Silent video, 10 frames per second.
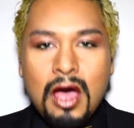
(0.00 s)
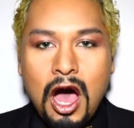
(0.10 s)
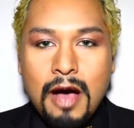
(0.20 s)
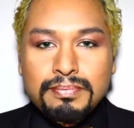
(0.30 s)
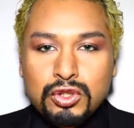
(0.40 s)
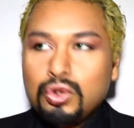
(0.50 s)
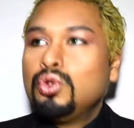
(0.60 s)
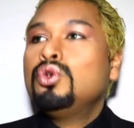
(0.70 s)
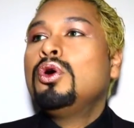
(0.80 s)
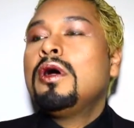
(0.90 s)
up
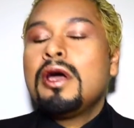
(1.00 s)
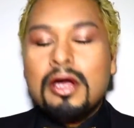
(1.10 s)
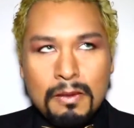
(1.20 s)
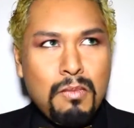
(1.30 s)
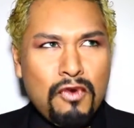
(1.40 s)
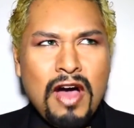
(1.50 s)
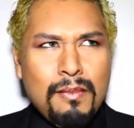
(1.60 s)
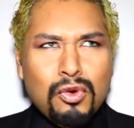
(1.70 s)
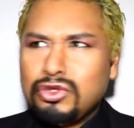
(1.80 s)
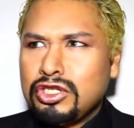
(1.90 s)
to
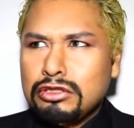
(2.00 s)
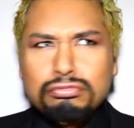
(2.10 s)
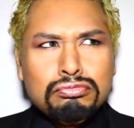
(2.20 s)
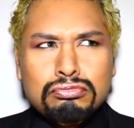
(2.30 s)
Movamoji